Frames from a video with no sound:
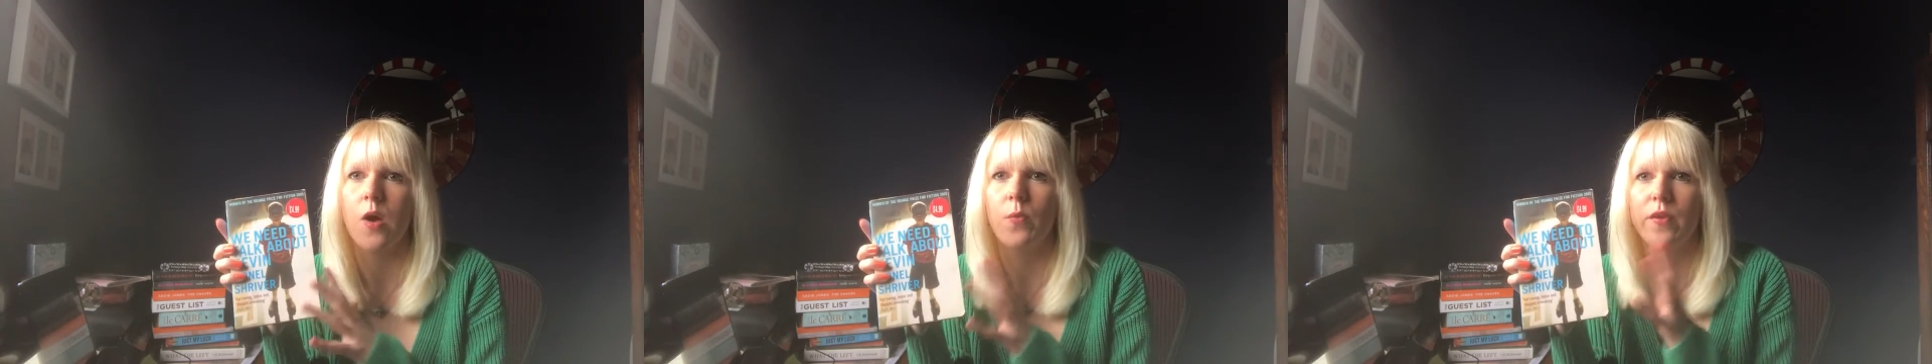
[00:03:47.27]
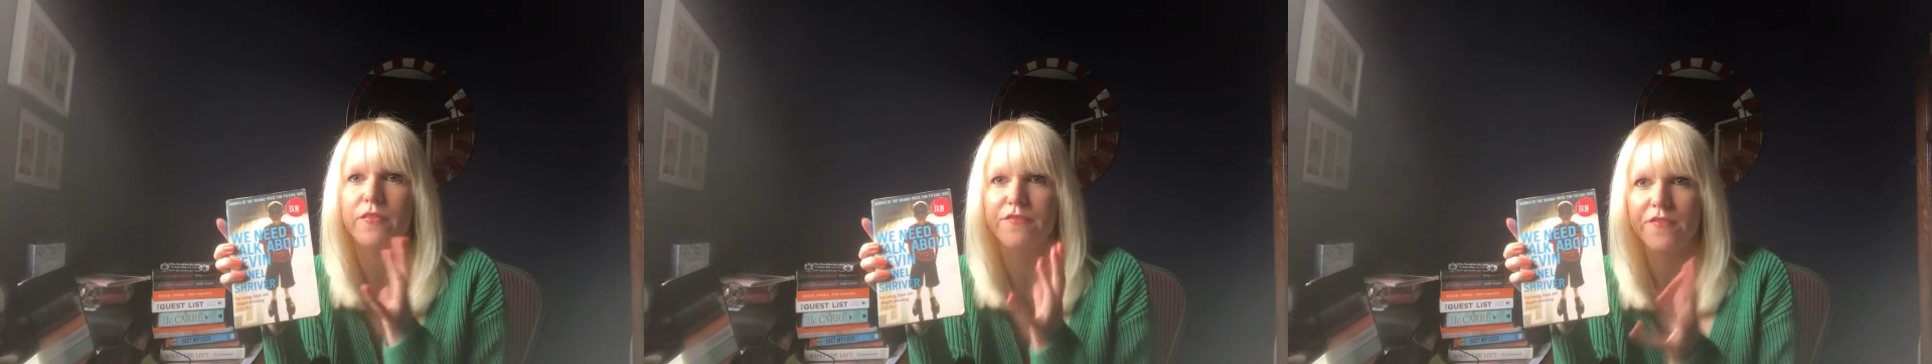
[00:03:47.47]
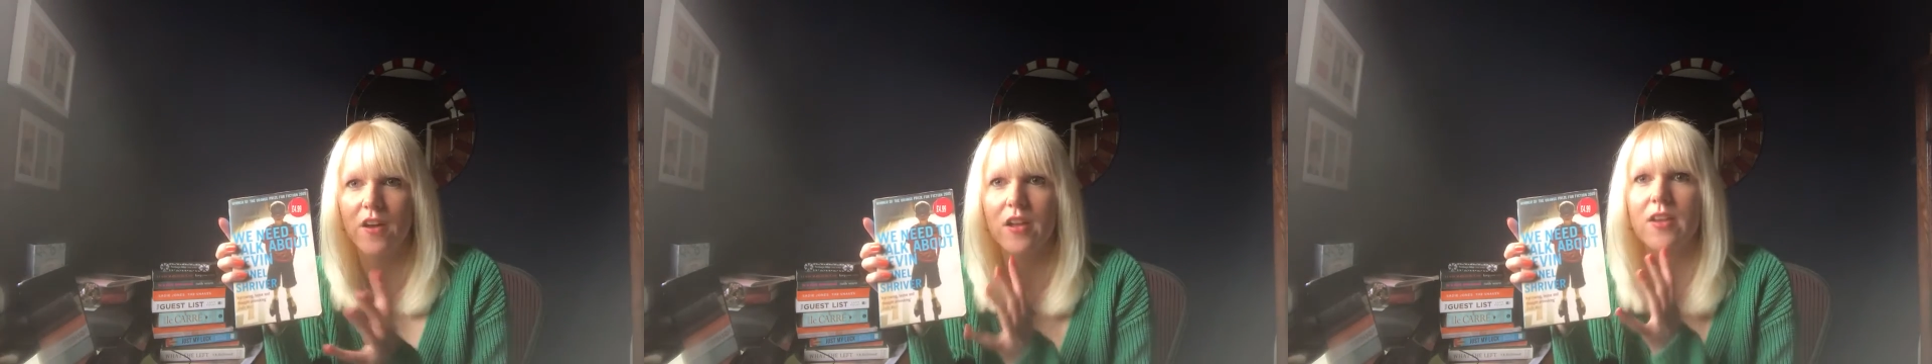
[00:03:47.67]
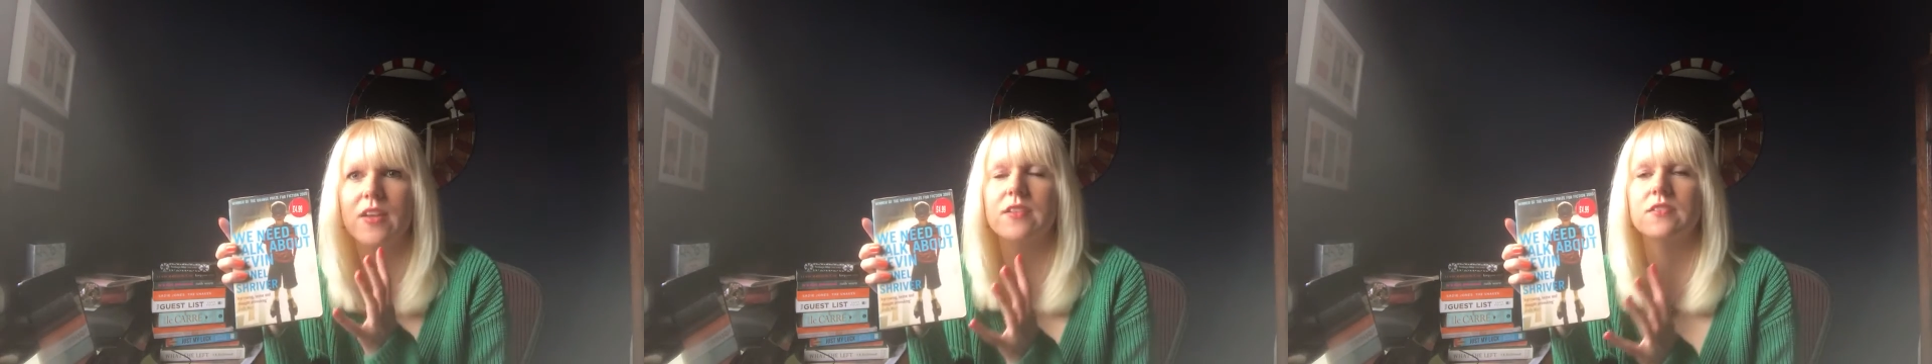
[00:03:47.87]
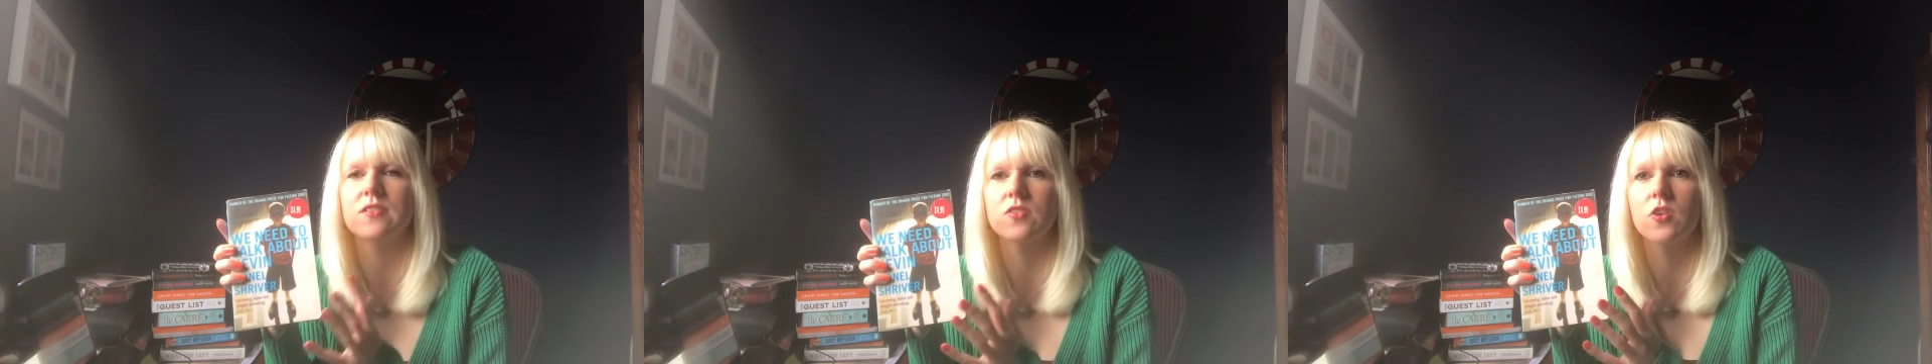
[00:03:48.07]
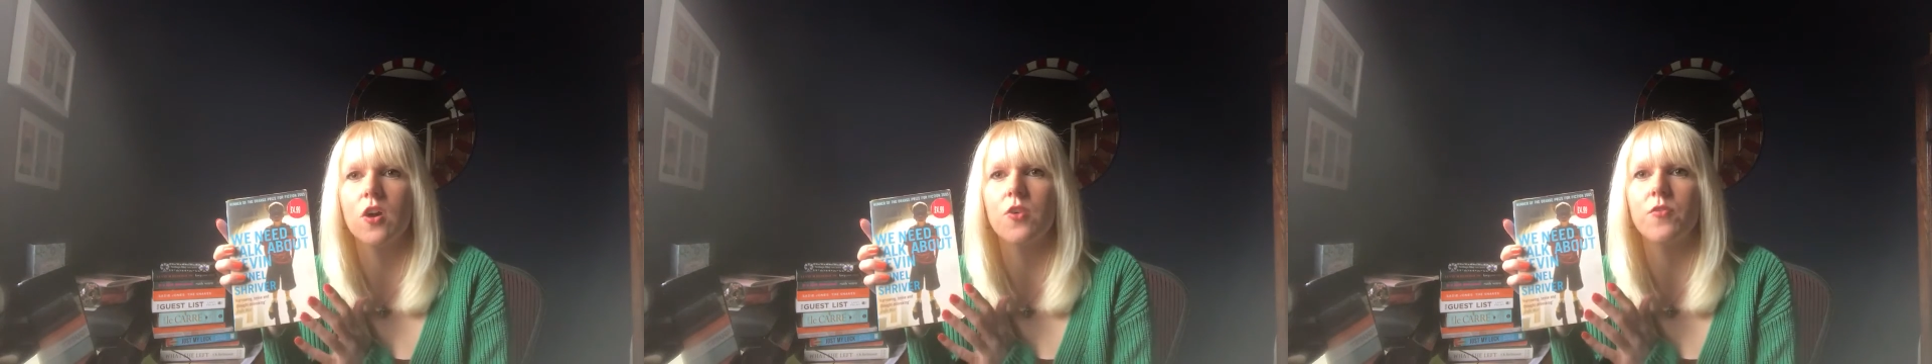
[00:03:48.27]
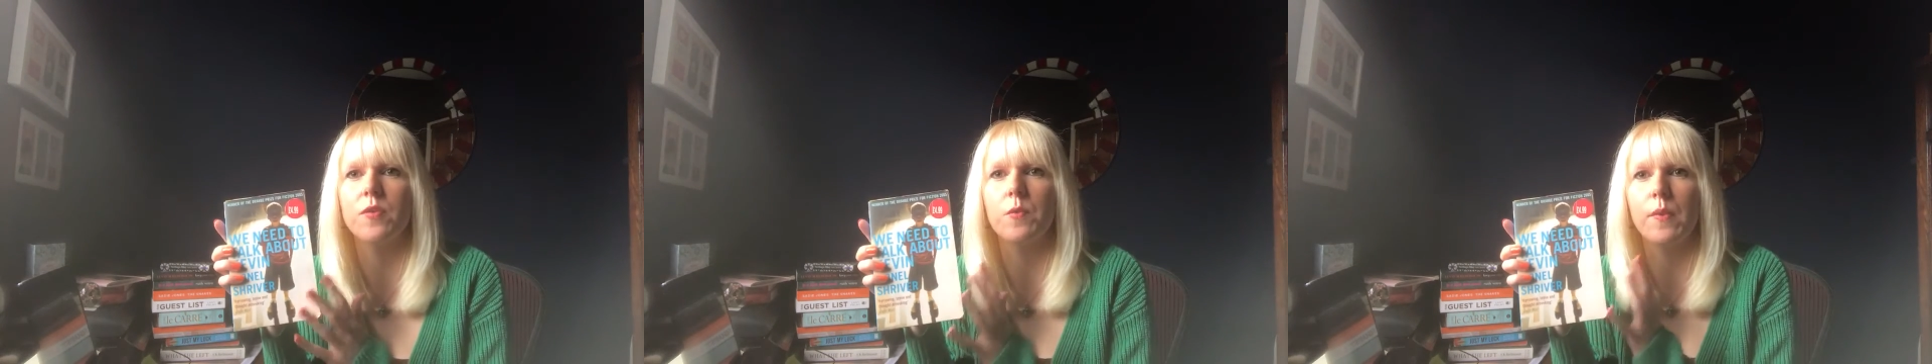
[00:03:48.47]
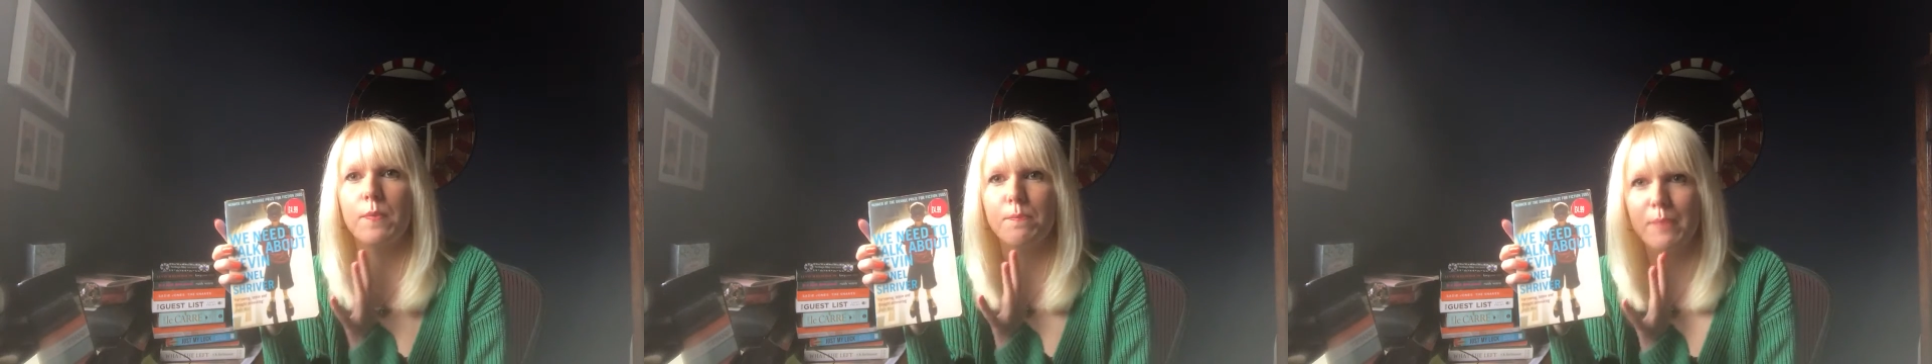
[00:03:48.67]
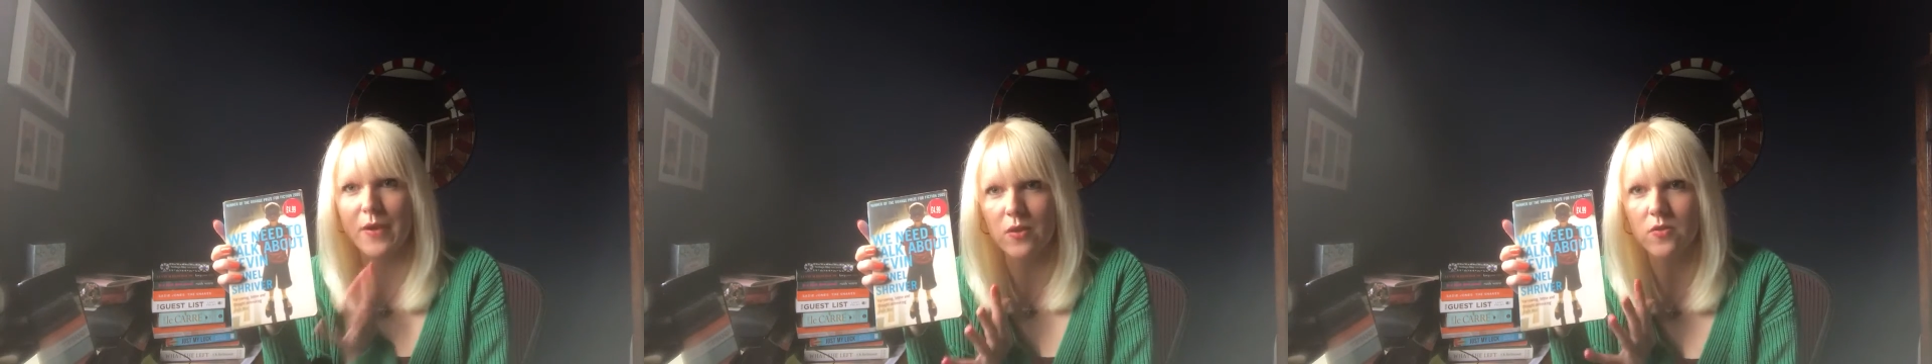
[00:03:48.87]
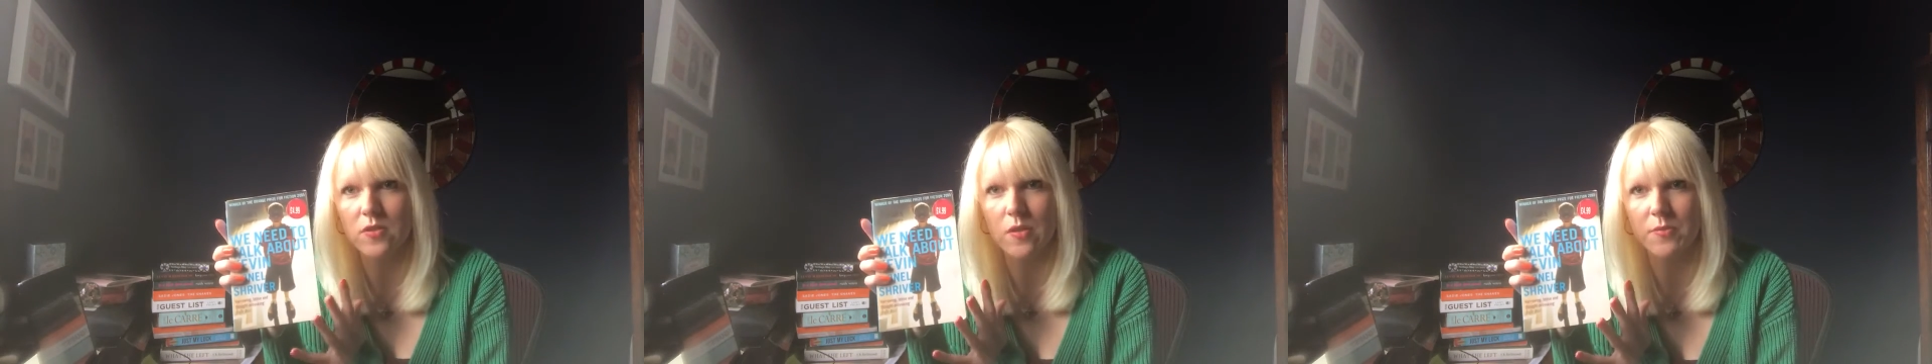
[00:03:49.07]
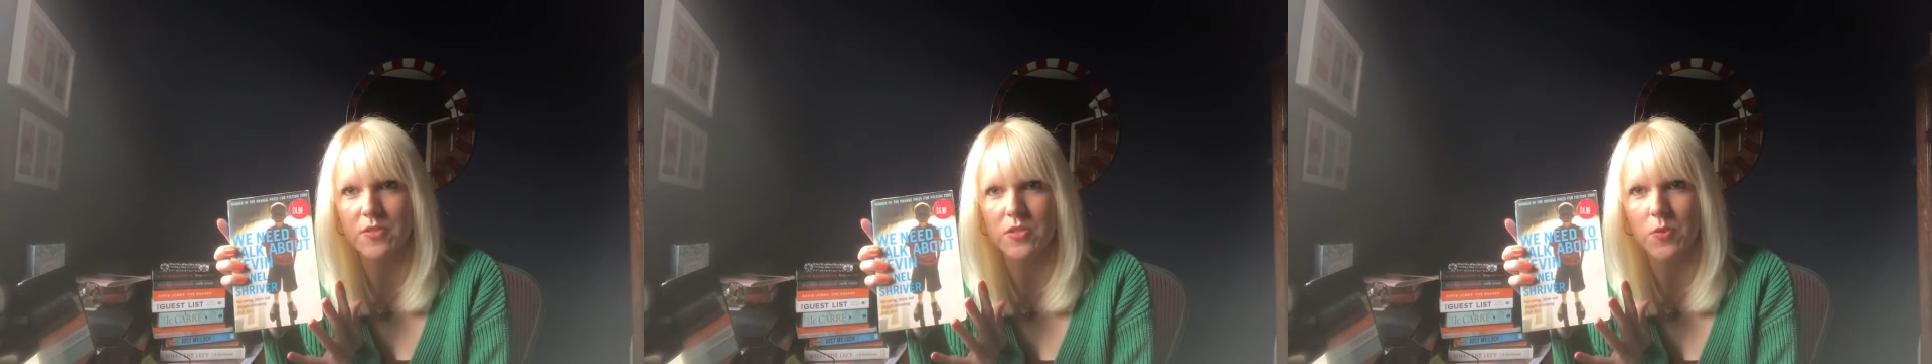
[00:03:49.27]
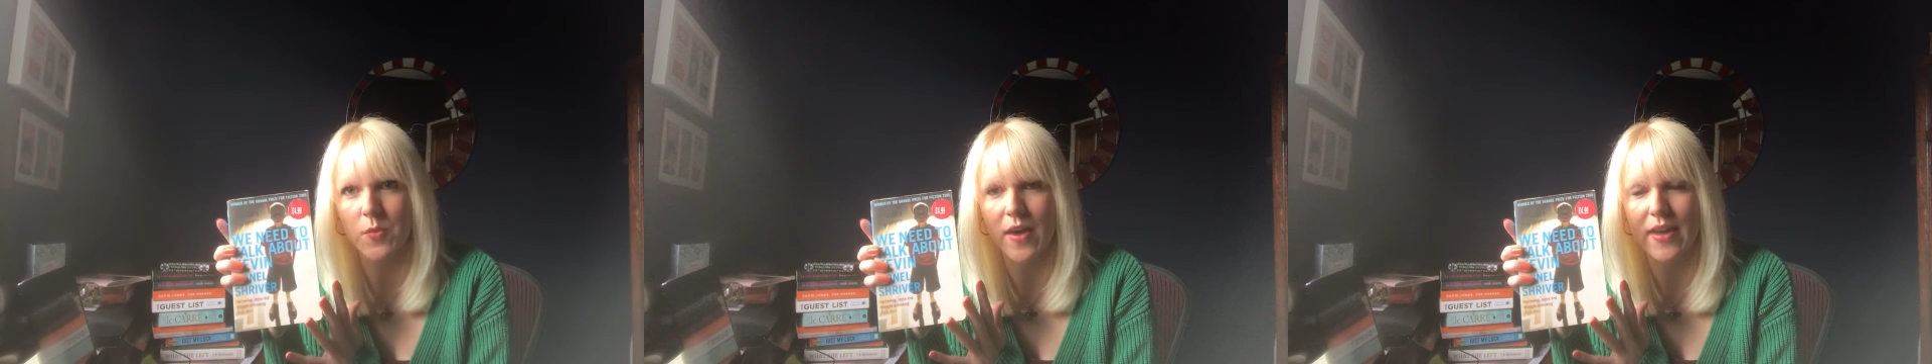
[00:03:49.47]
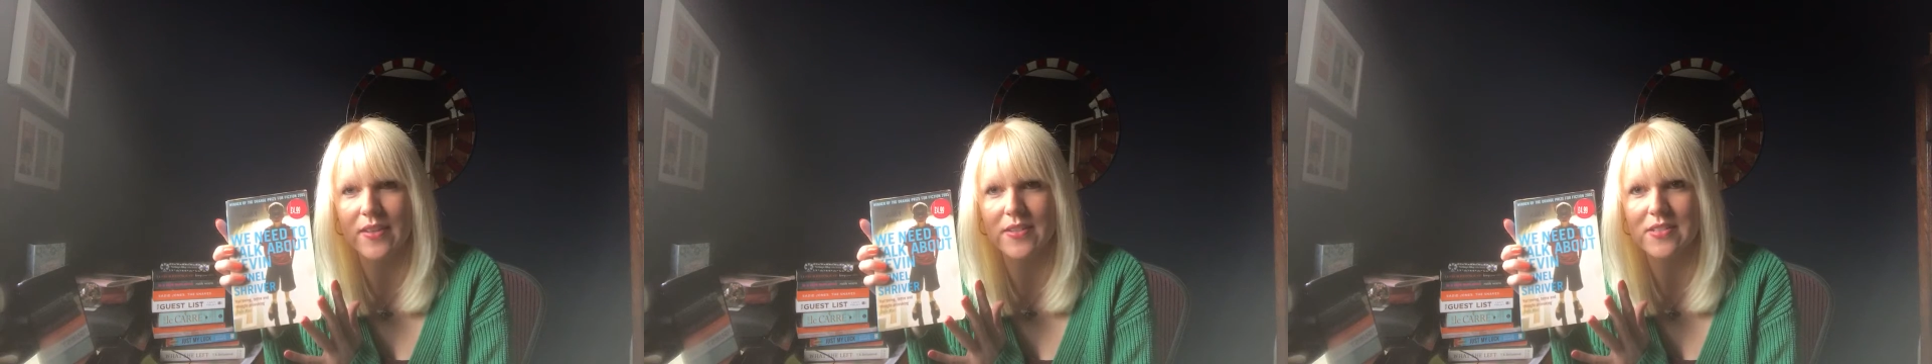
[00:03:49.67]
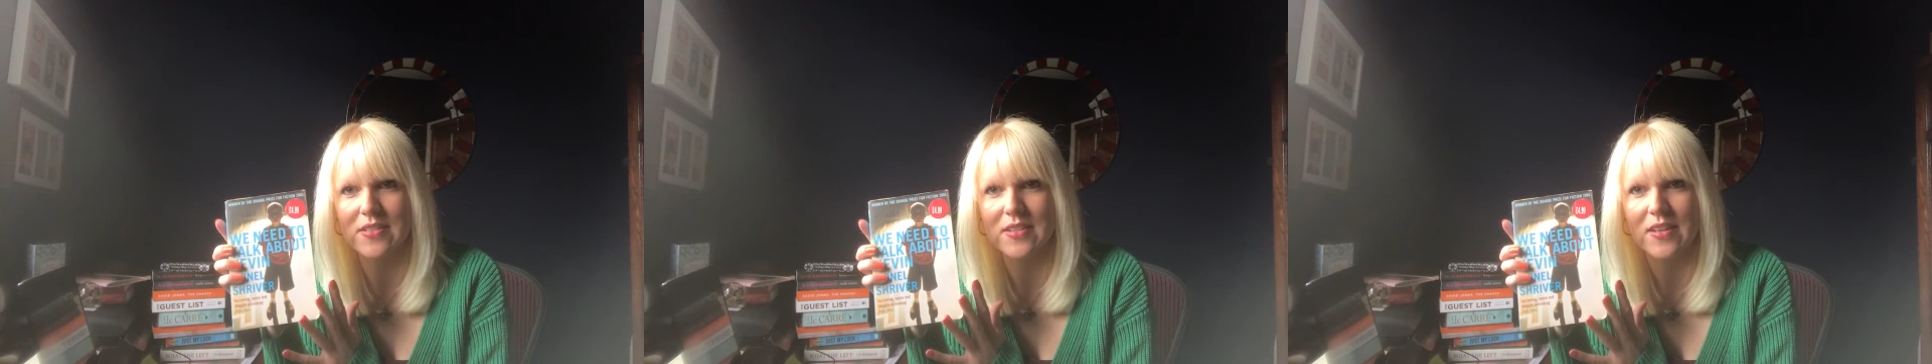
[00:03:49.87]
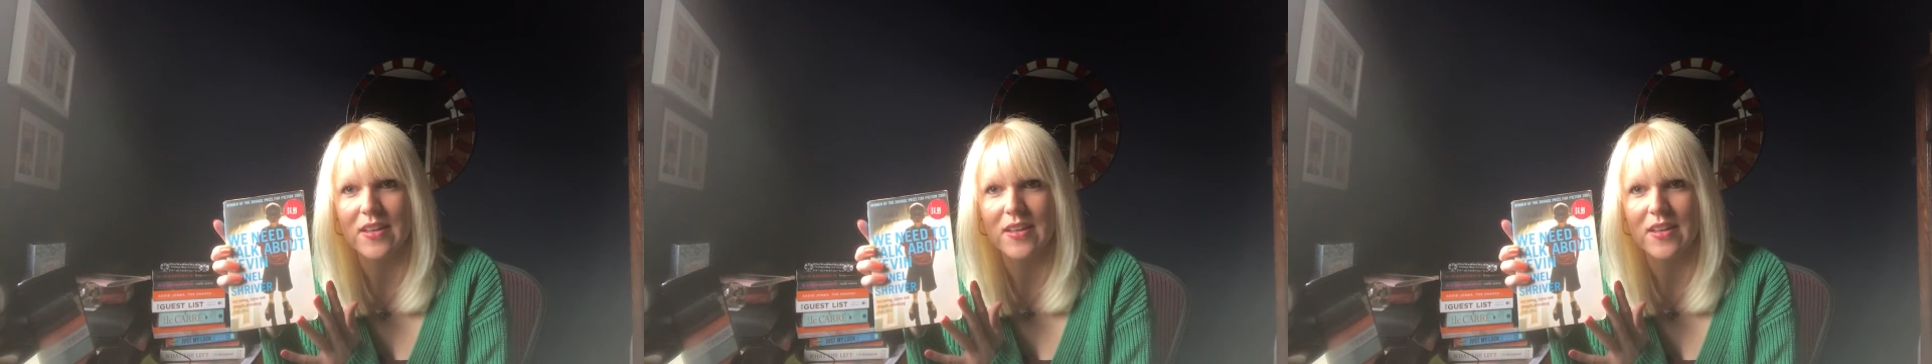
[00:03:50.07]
We follow his story, we build up to it,